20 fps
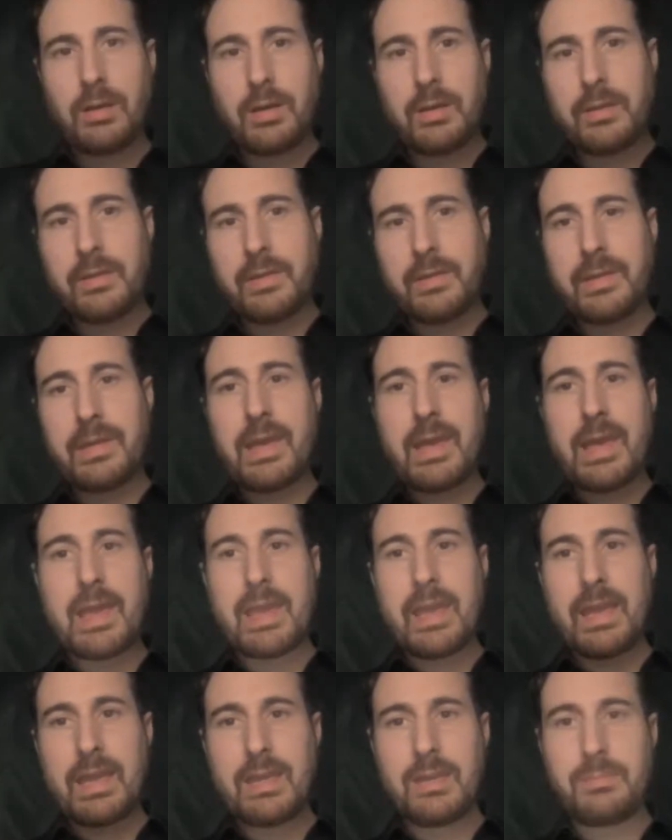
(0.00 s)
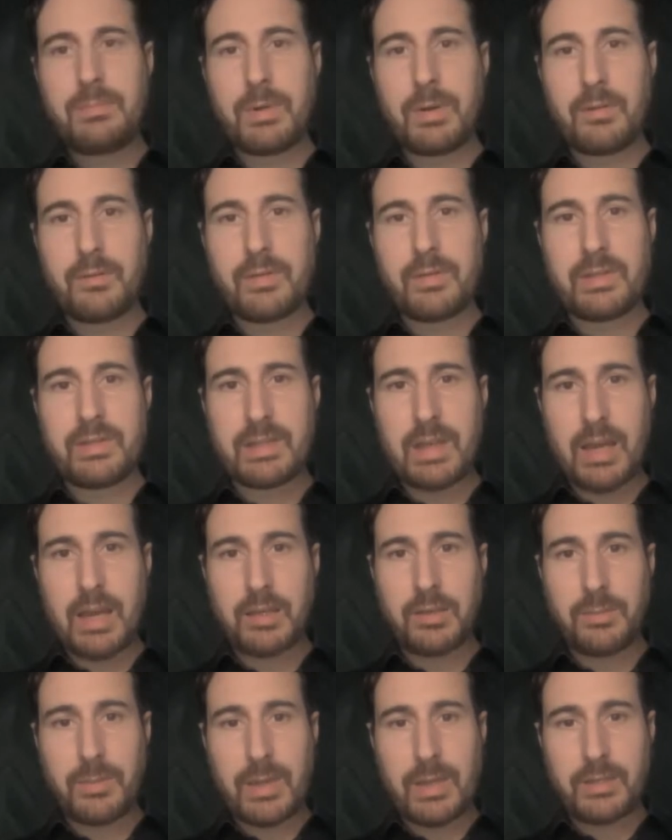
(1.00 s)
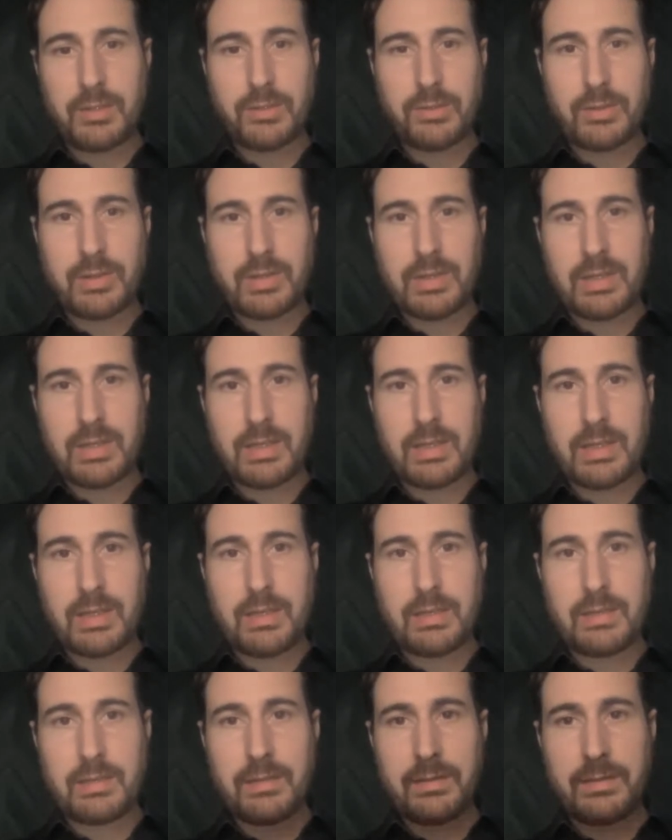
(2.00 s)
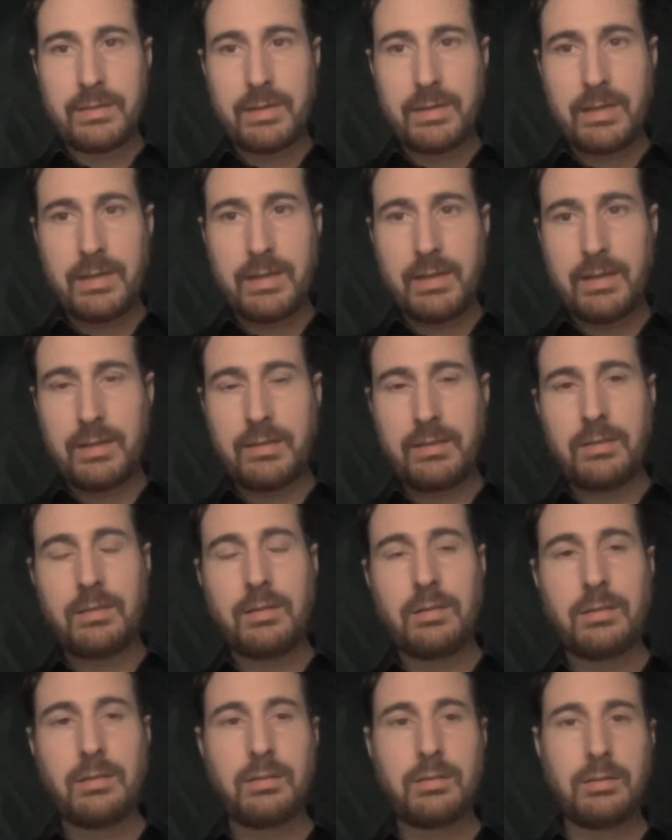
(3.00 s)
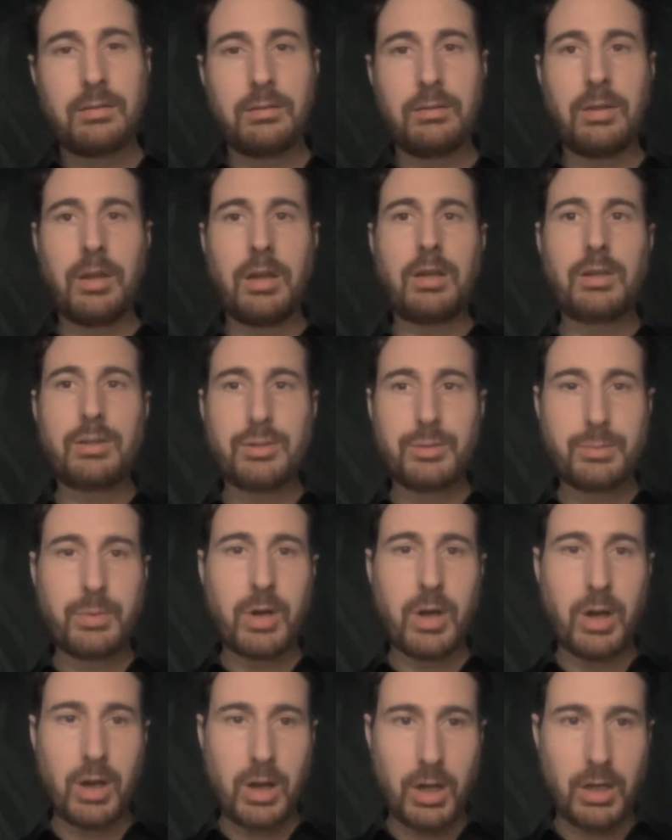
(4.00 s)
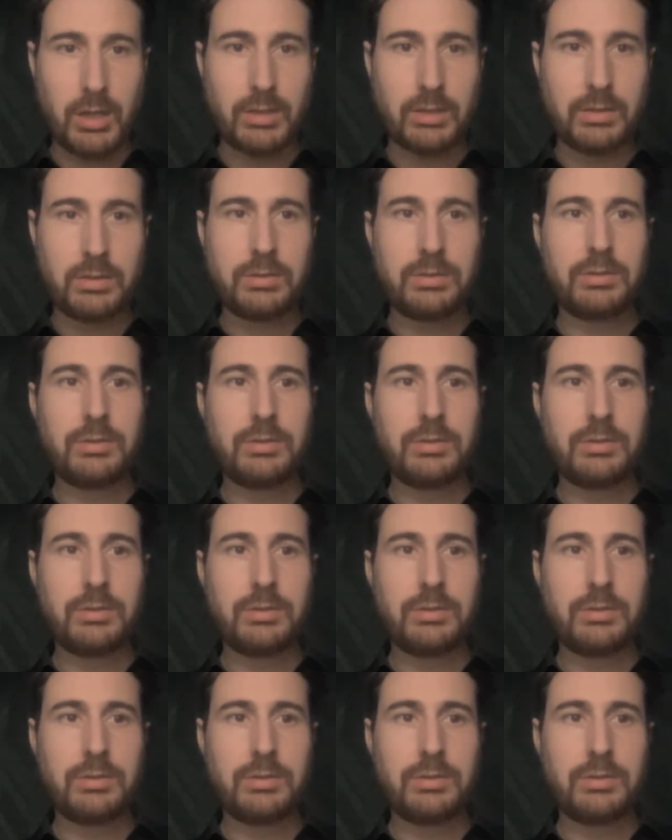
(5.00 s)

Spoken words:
the aim of this documentary is in large part